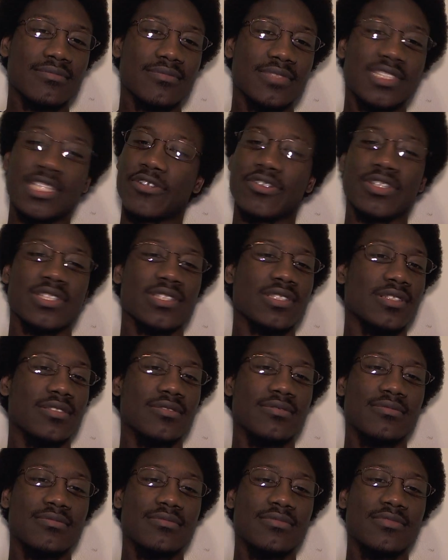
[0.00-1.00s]
Seriously.
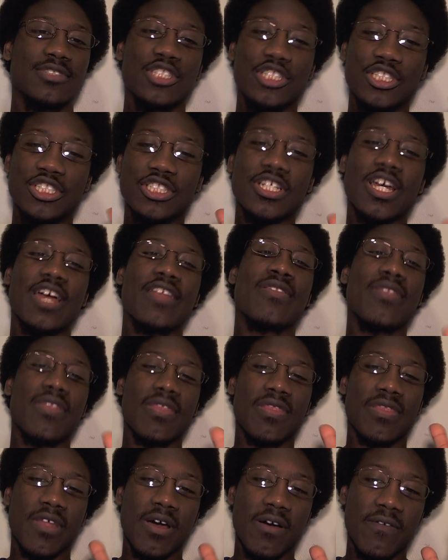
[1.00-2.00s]
Shut
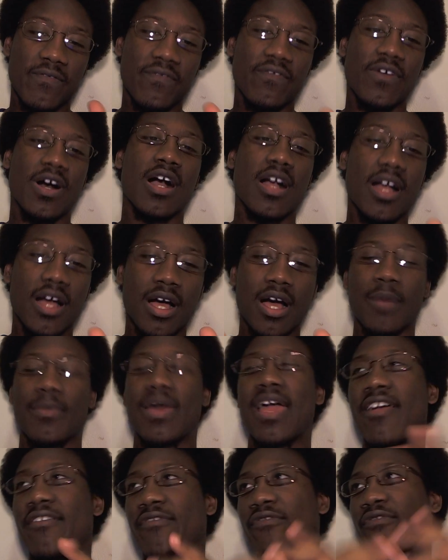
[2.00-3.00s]
the fuck up.
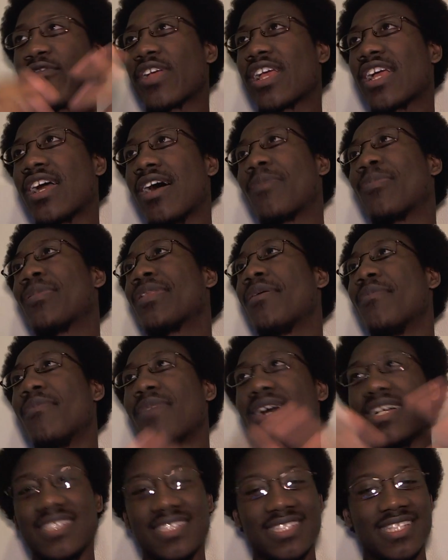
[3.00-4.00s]
Every couple of
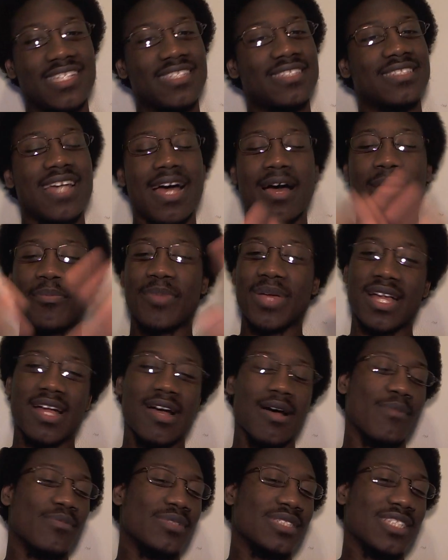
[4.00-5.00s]
months, this topic
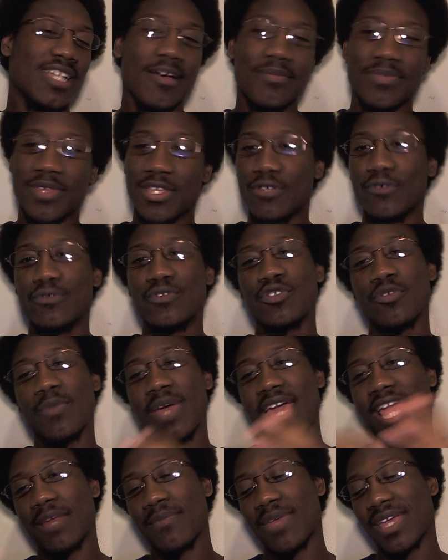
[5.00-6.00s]
comes up the
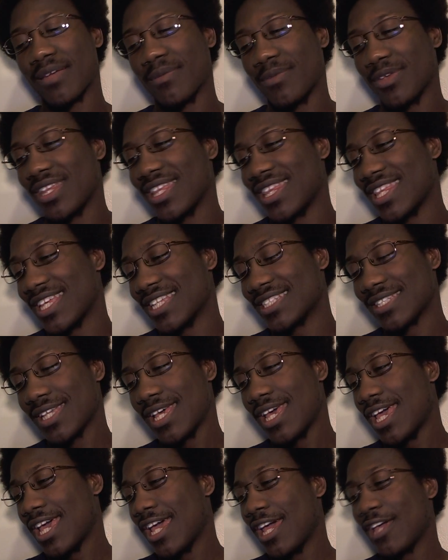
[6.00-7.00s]
YouTube anime community, this
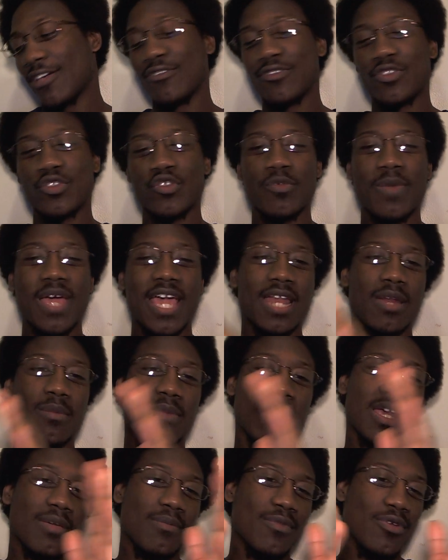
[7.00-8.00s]
YouTube
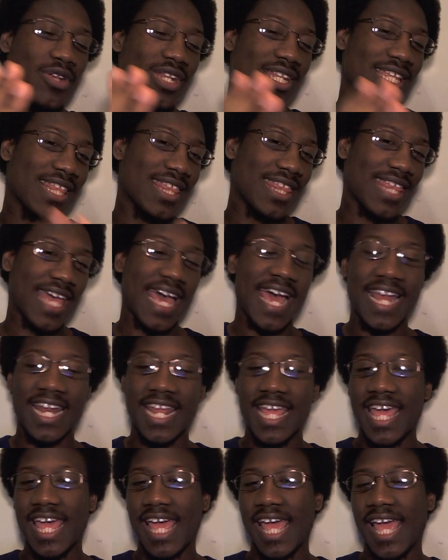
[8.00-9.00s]
anime community, that.
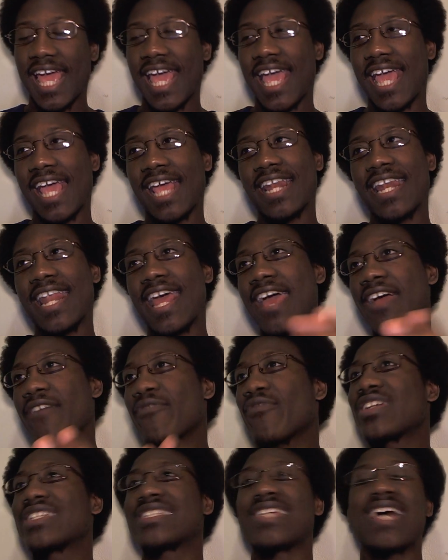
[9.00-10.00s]
And
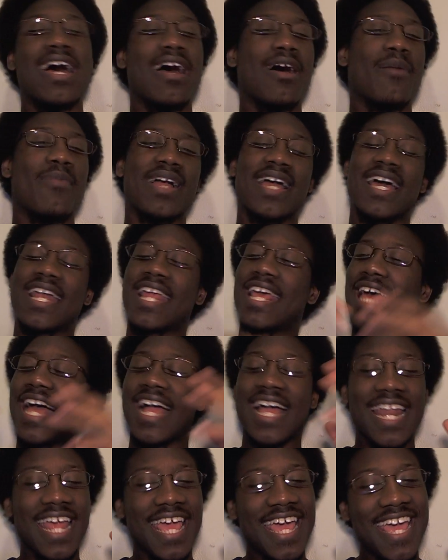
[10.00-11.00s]
every time I gotta I
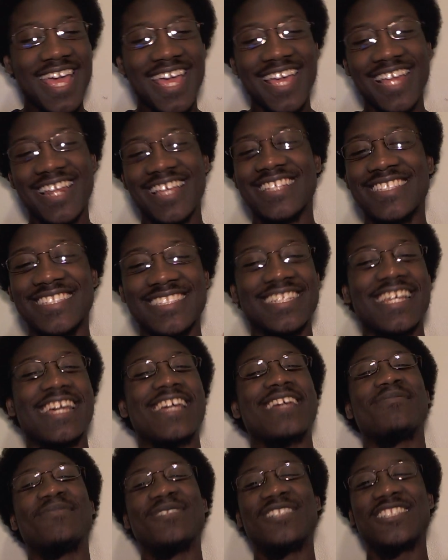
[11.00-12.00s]
gotta hear the
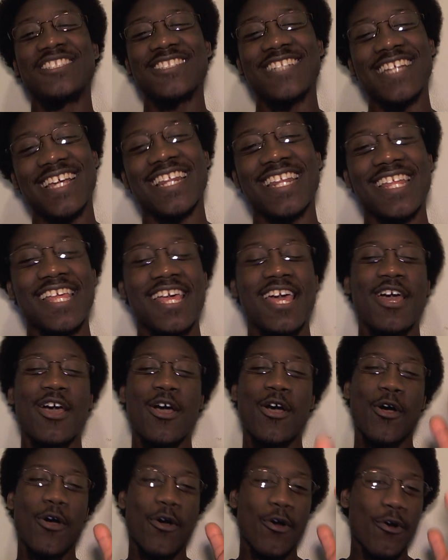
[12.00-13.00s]
same shit
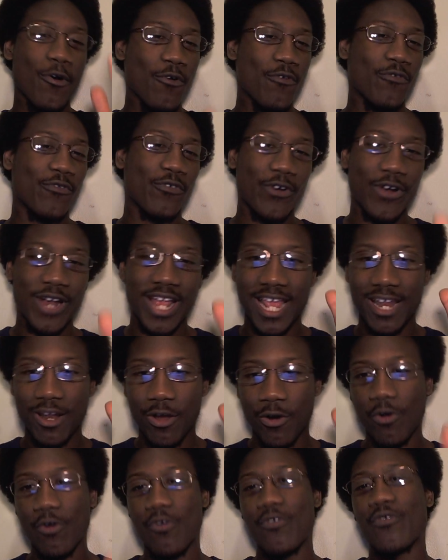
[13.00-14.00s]
over and
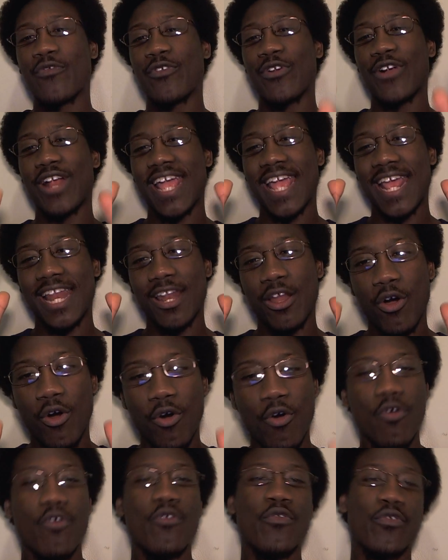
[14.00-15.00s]
over and
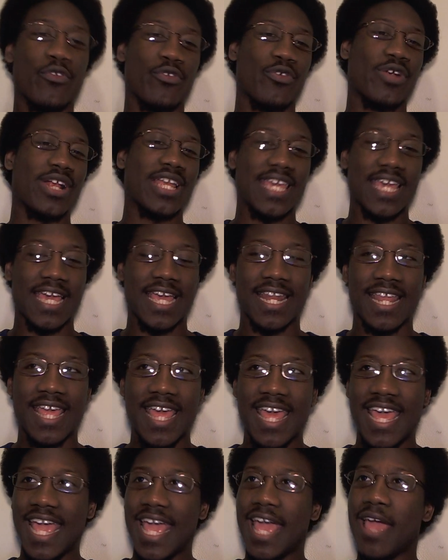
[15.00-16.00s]
over again.
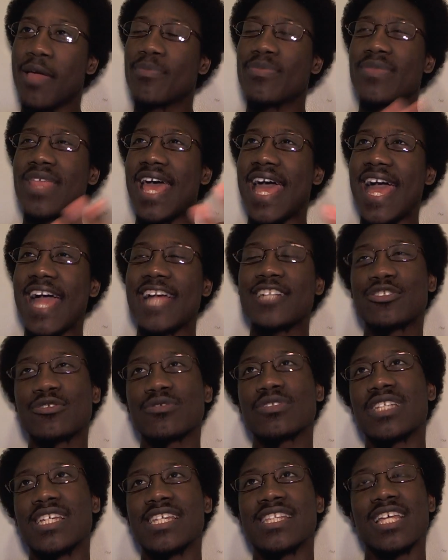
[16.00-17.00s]
And
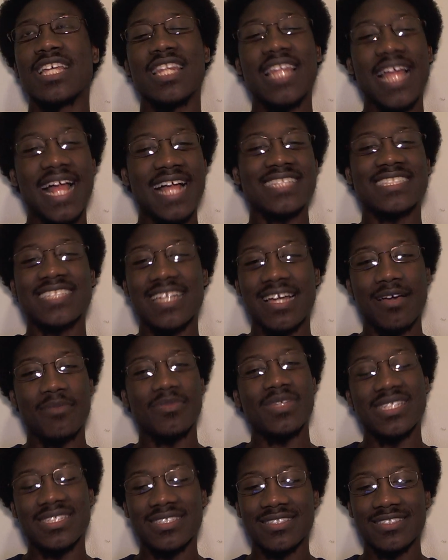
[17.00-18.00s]
actually, the last
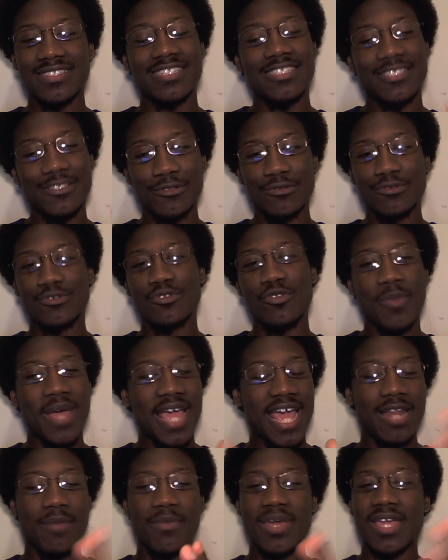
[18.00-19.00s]
time this this YouTube
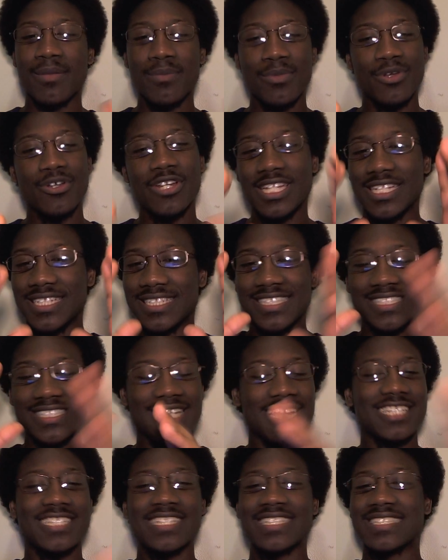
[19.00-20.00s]
anime community
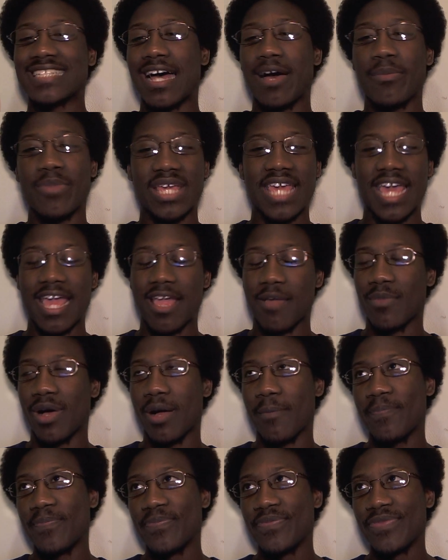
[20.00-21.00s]
discussion topic came
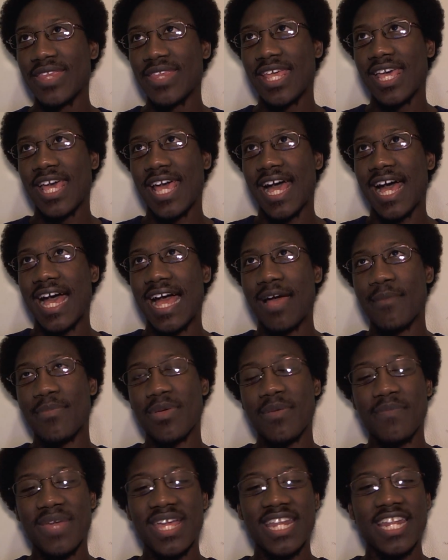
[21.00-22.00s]
up, I had
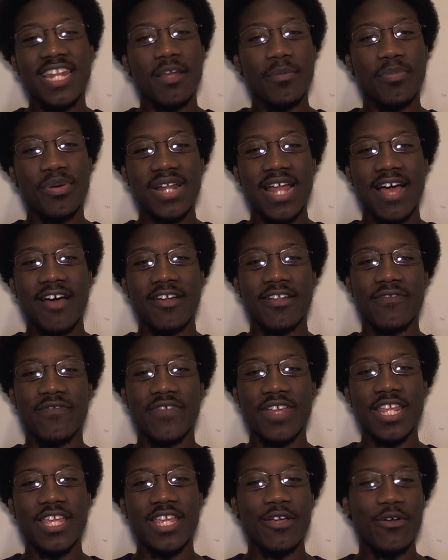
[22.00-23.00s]
been meaning to put out a
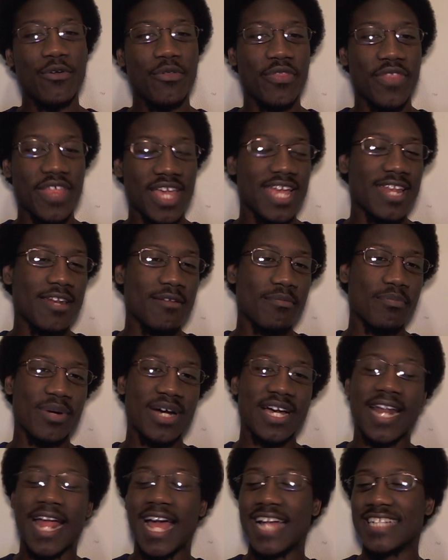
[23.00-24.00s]
video then,
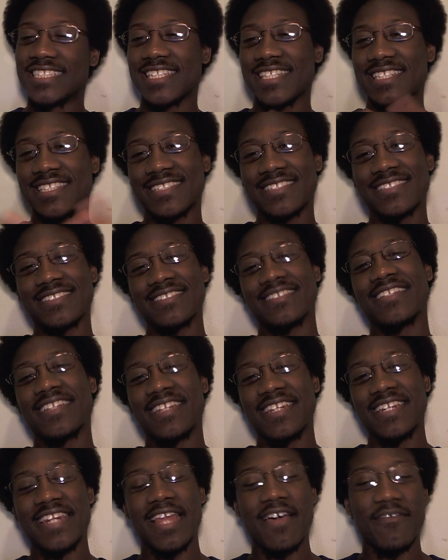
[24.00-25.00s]
but I just
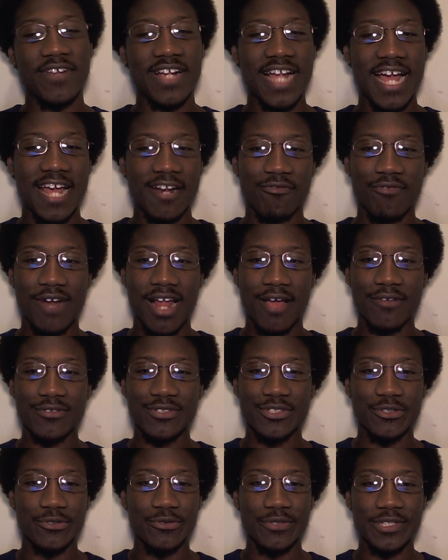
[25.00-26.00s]
never got
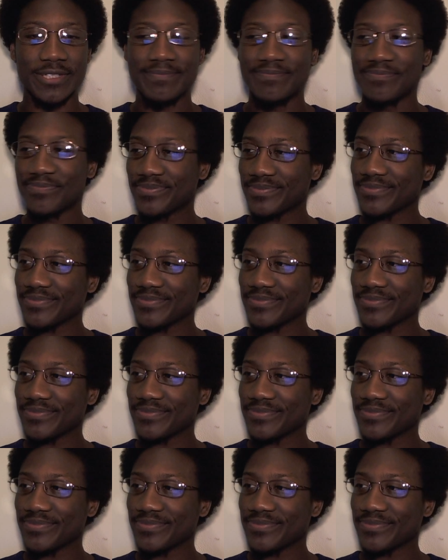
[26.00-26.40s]
around to it.